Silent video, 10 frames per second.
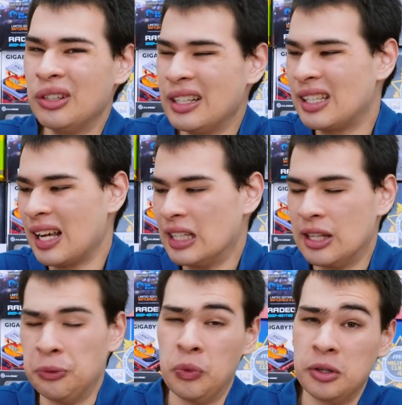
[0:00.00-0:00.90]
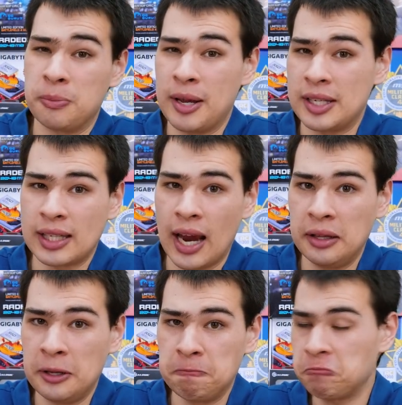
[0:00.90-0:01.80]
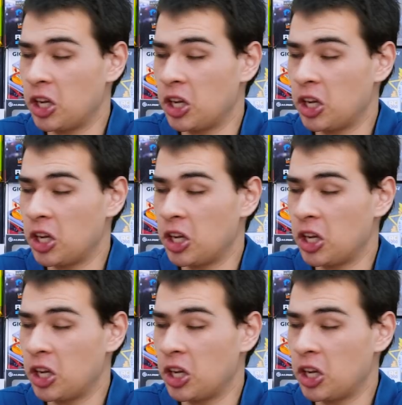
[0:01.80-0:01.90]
exactly the world's best scaling,